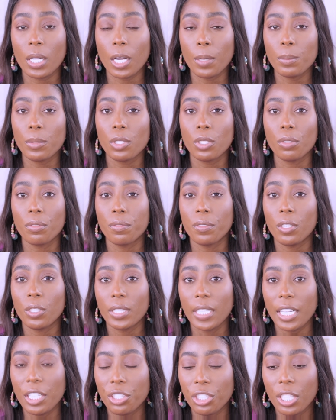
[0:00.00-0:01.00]
comes to
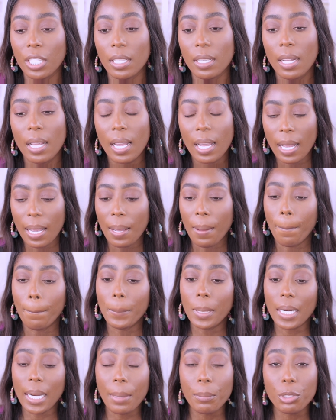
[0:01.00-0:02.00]
foundation
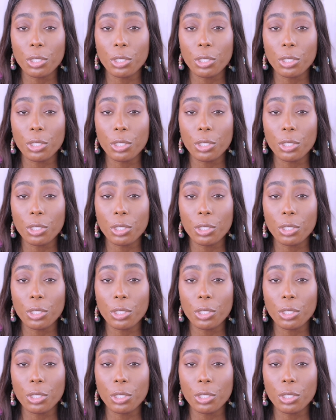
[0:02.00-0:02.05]
but i'm